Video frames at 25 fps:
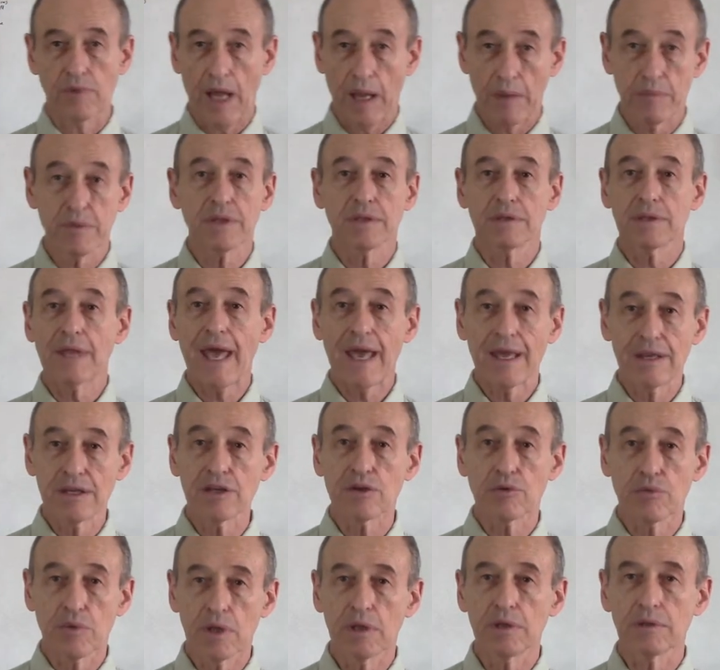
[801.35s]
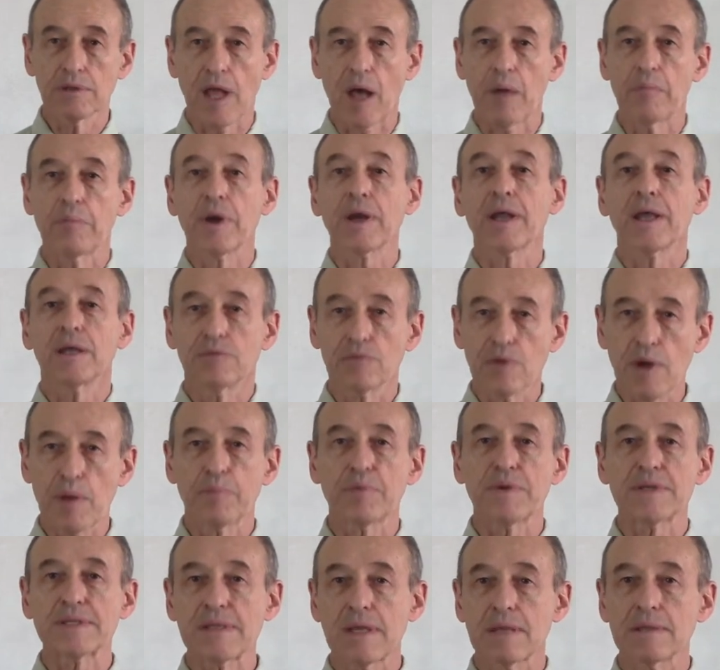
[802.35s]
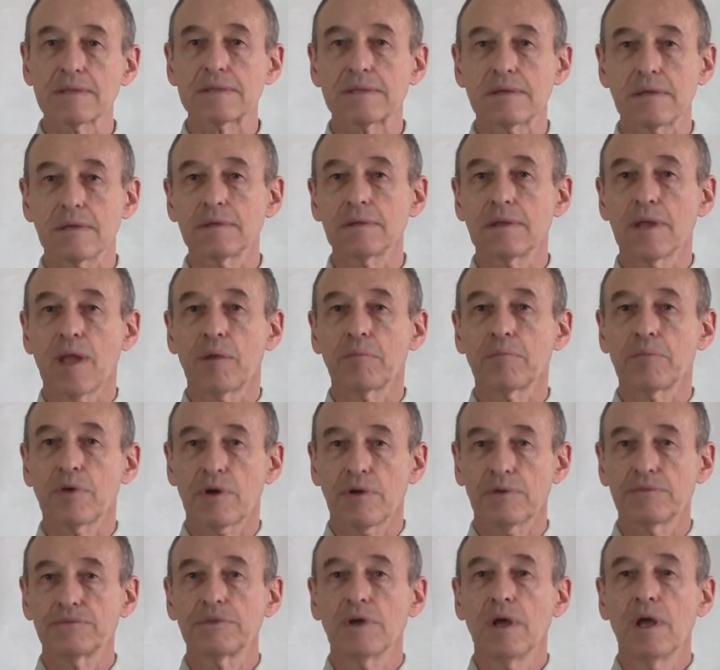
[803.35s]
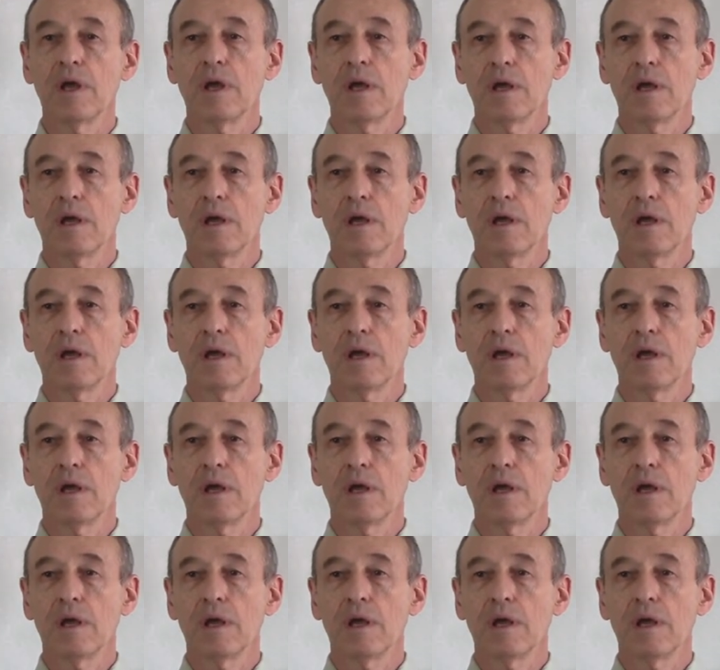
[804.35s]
I mean, any real number can represent certain number of